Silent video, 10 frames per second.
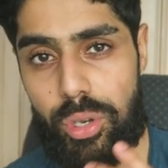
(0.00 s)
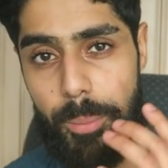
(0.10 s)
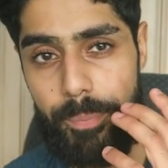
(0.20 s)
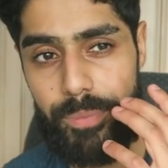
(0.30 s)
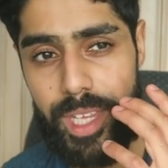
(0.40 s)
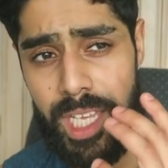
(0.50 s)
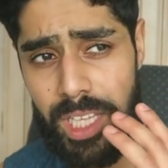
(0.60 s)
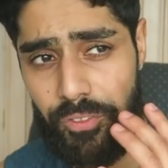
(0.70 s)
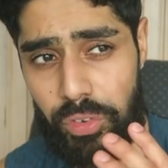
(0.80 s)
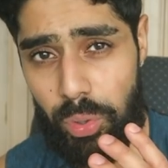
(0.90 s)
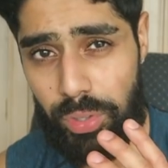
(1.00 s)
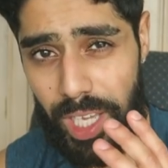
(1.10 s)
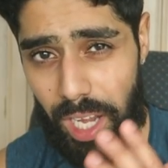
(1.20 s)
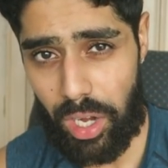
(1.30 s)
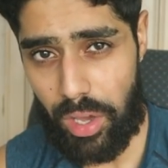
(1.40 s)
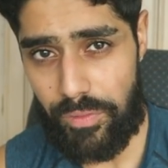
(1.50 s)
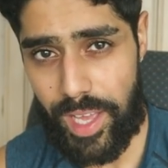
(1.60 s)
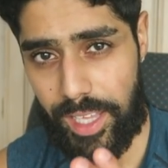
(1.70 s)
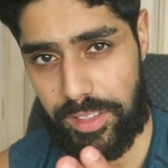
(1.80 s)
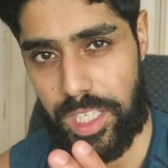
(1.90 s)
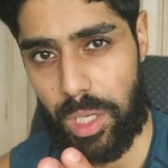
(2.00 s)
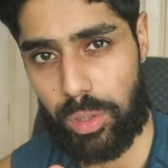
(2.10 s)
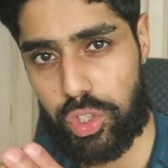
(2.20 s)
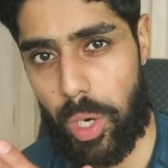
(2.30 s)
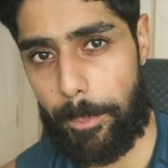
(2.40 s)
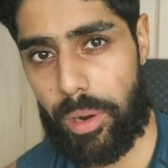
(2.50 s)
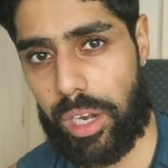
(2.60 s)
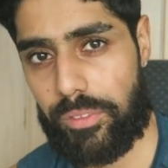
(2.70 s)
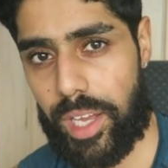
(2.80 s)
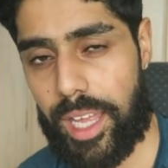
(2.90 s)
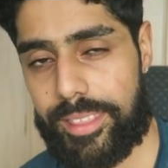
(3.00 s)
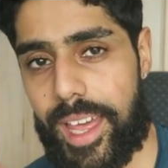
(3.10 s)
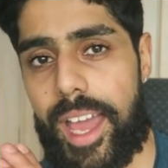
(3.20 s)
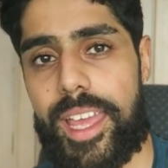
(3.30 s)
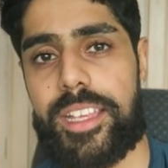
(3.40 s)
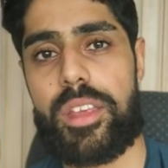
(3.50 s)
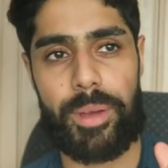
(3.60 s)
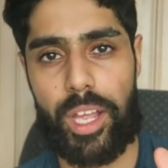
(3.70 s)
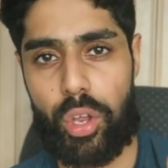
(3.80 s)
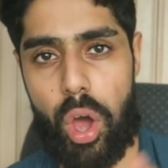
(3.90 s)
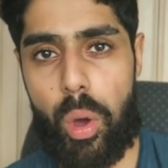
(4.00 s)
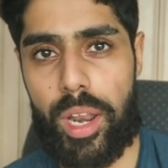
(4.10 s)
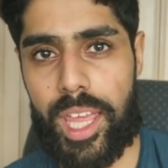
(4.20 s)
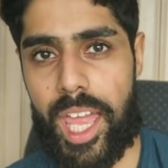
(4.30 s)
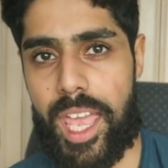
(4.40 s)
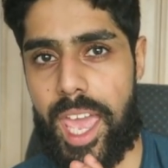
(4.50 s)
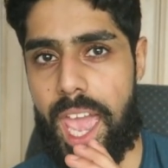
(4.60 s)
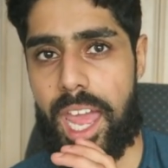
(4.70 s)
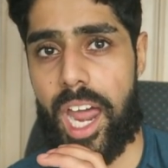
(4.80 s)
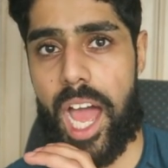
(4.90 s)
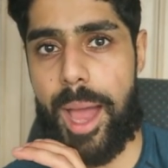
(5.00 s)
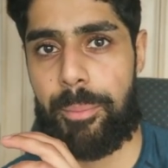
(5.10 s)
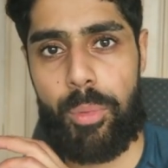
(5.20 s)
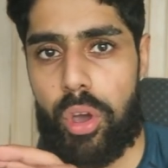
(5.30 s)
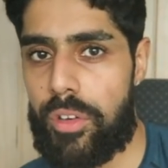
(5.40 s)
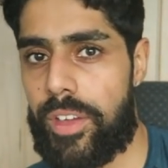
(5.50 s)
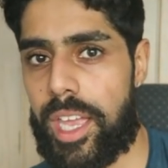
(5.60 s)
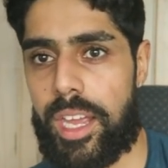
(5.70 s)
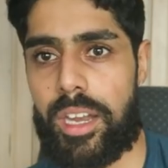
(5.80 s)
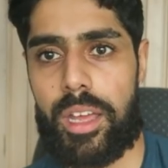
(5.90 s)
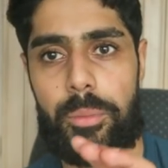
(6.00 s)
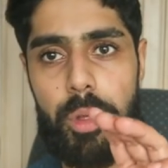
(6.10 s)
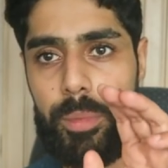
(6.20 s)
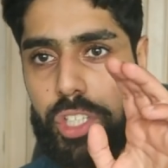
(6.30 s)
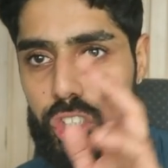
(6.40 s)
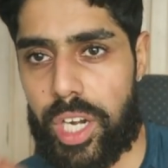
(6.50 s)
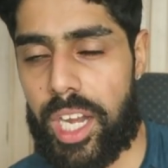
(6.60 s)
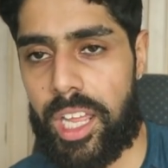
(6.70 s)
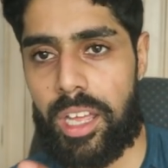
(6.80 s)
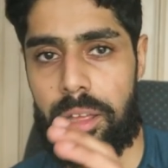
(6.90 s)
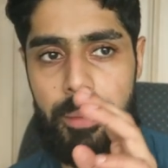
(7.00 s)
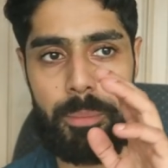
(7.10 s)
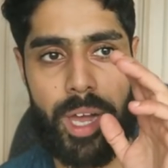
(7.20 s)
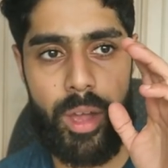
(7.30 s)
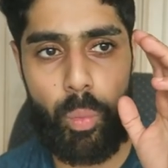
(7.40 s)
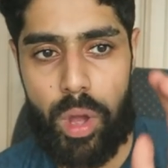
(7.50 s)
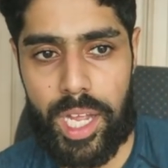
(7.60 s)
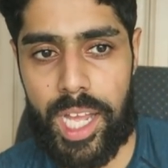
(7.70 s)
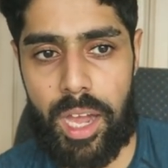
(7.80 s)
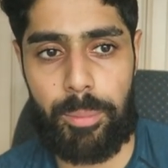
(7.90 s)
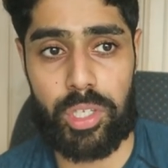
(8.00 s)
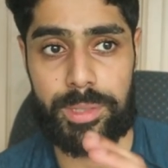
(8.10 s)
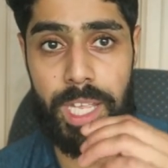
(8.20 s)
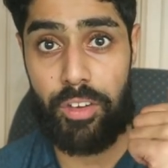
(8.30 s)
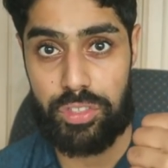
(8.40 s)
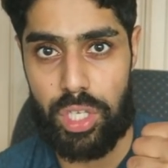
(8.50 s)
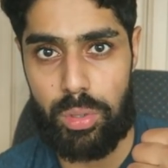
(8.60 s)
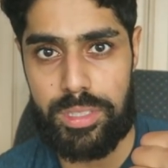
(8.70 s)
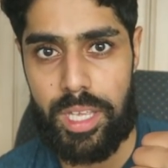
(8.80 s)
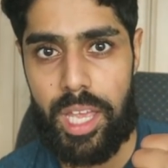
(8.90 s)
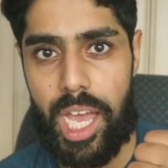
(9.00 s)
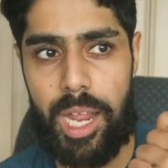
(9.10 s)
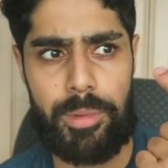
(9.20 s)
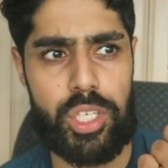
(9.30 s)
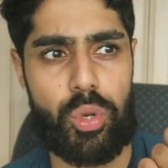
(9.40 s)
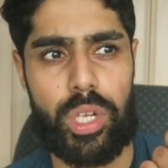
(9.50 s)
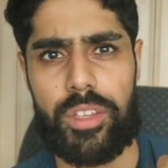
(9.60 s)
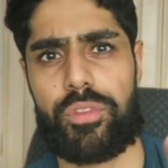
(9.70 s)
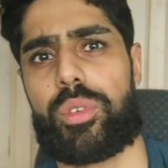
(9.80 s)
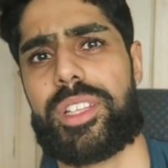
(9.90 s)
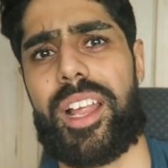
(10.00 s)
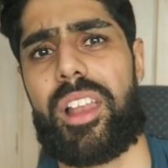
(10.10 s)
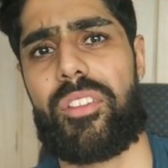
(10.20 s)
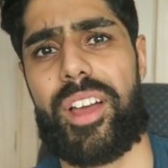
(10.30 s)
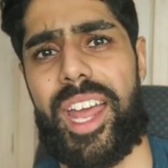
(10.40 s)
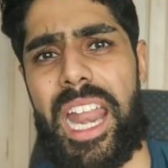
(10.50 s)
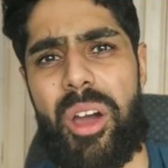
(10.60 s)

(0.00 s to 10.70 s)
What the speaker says: to eat the foods I love and still drop body fat. That is my goal, okay? And I'm motivated with my training, my workout, because I'm getting results and I'm enjoying the foods I love. And